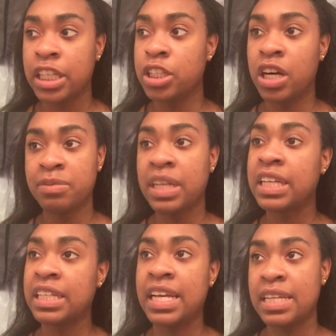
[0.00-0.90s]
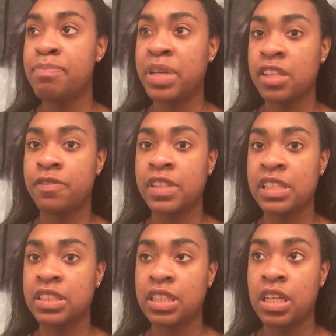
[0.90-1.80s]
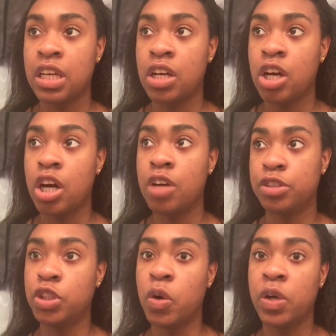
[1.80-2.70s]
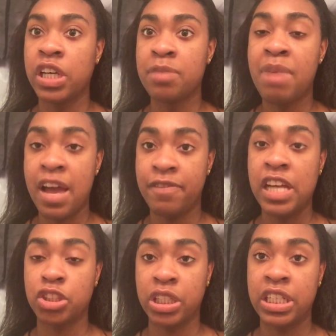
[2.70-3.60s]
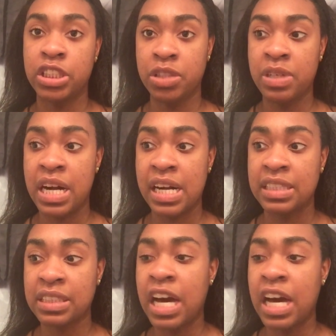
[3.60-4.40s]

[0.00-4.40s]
You know, I'm not getting any benefits of showing my facial hair to you guys.